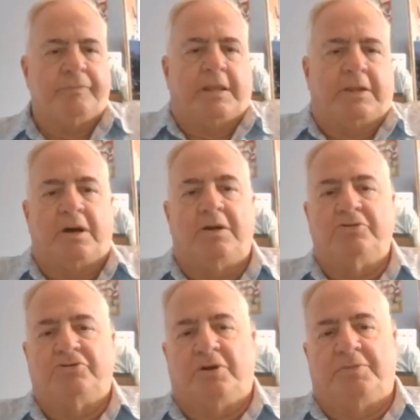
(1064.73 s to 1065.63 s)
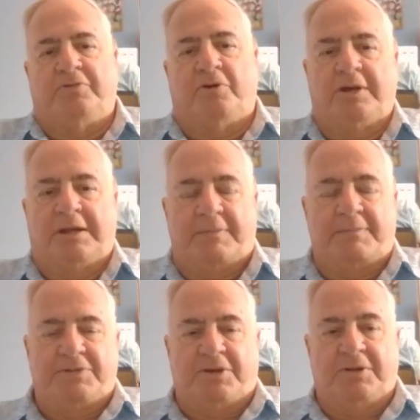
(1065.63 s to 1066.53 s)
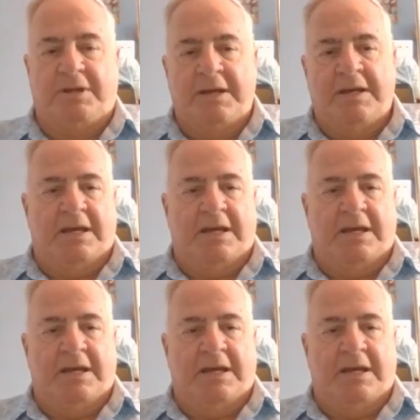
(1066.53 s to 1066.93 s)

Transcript: Now, Donald Trump's Rogan episode